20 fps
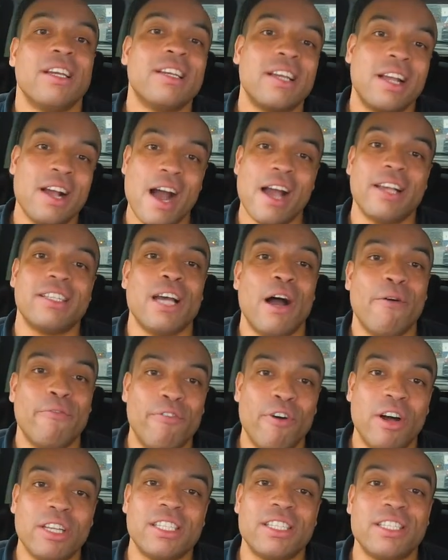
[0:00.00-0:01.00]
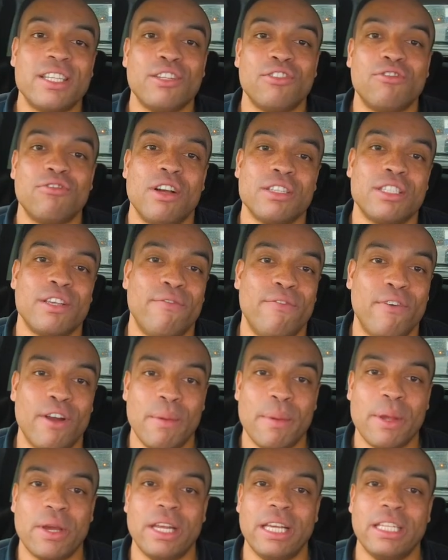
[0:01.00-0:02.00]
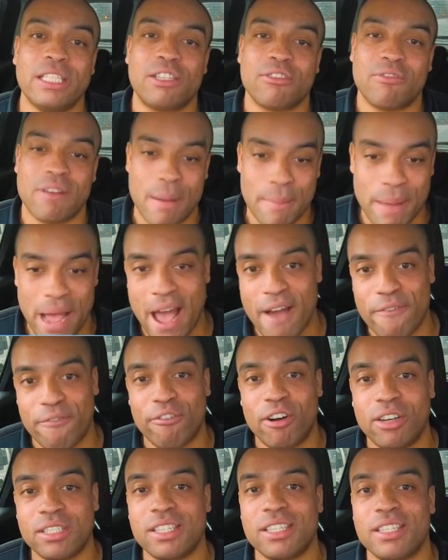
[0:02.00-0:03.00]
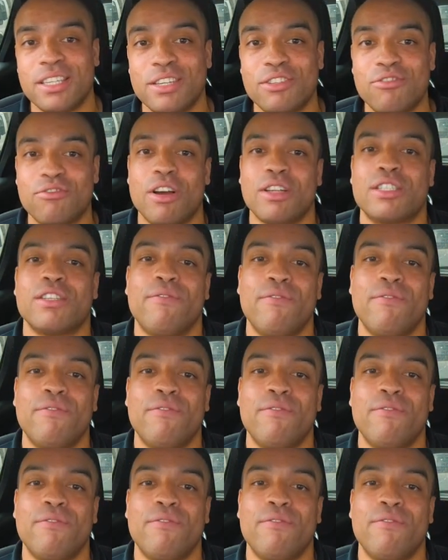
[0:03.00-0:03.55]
Guys, I'm Francis the Instructor. Follow me on Instagram at Francis the Instructor.